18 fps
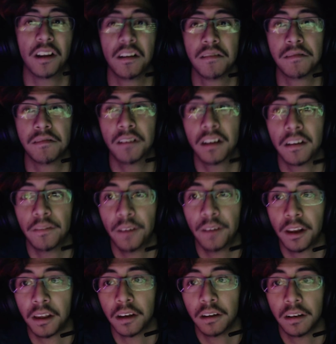the
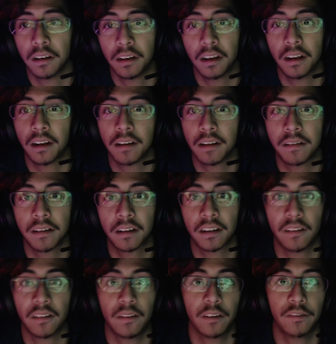video. This is just
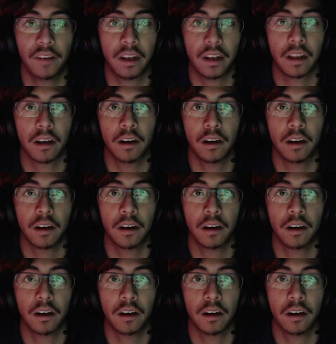a video